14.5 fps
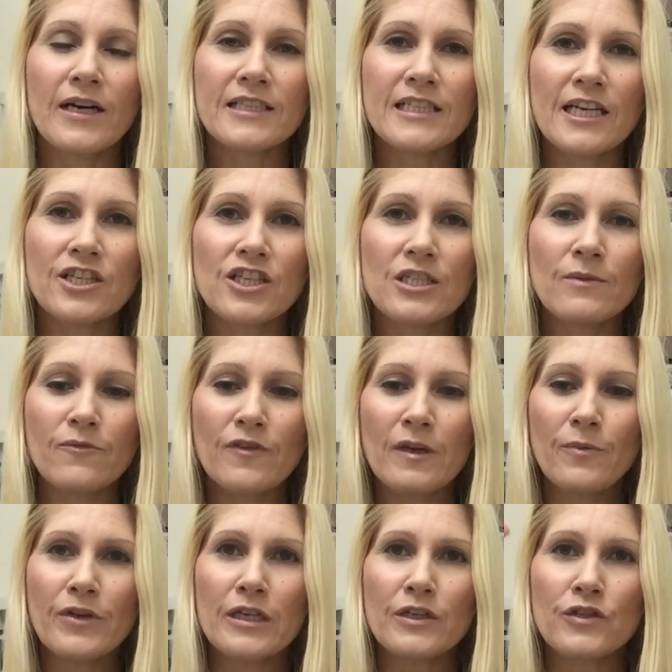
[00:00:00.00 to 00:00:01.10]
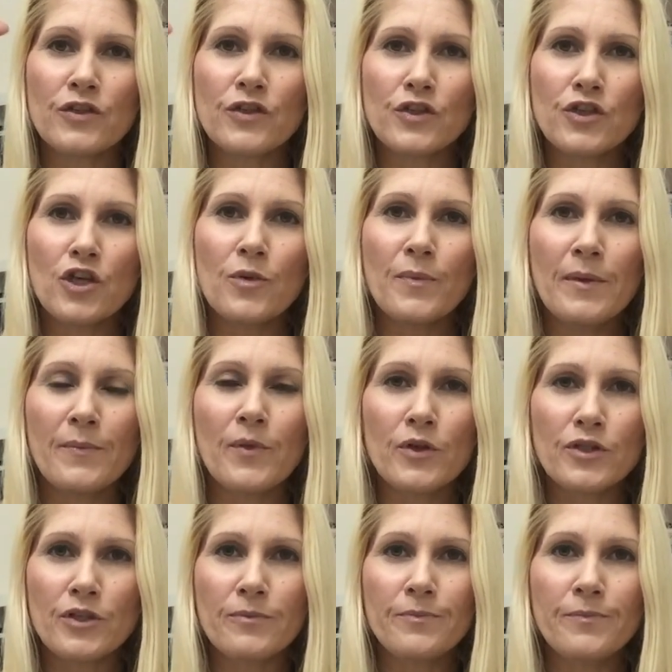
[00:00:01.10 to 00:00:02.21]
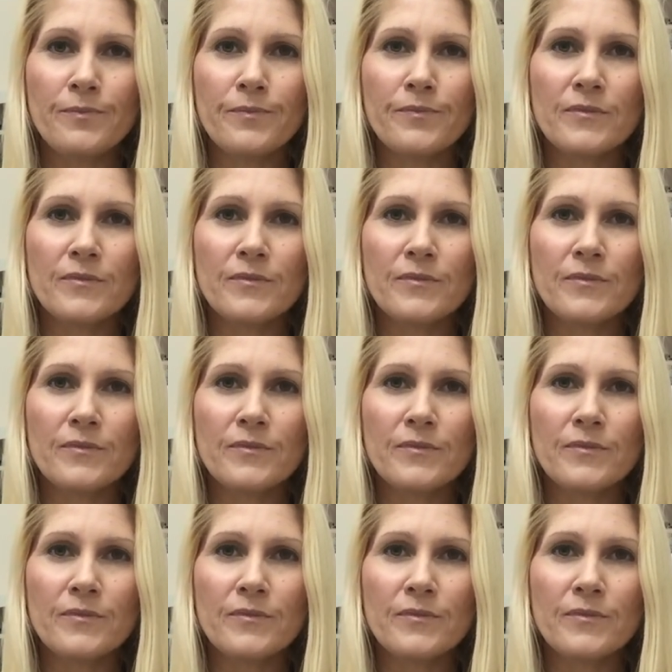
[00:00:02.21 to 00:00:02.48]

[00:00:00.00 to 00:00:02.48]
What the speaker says: I attached some fabric to the top and bottom,